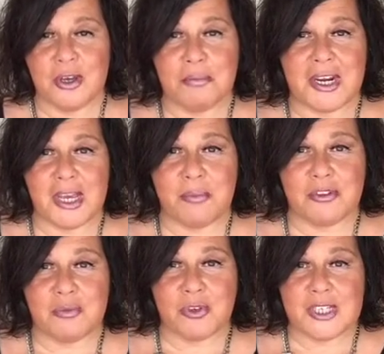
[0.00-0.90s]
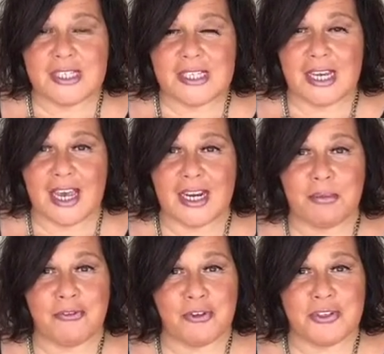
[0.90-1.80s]
My name is Marisa, and
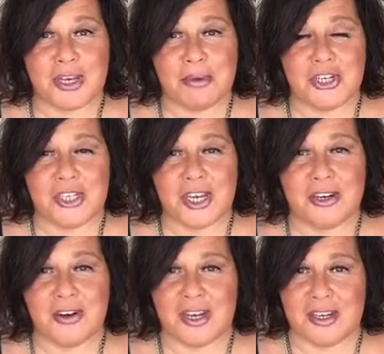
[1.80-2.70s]
I'm a full-time educator at